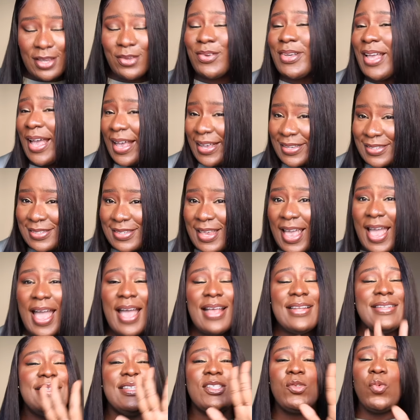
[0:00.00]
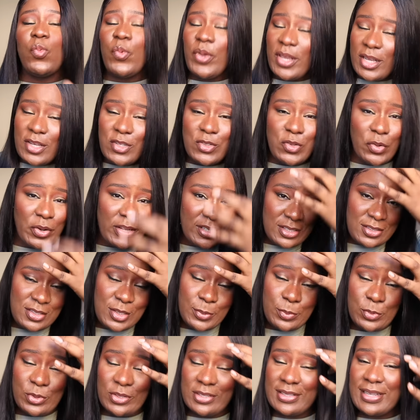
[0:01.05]
You guys, this wig is already
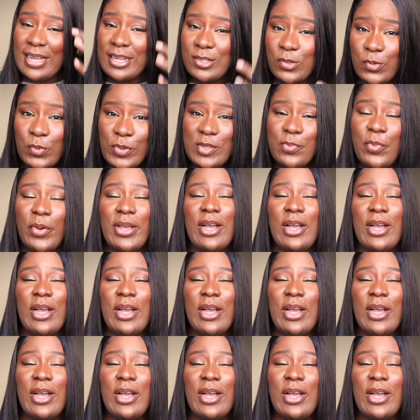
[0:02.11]
cheap to start with,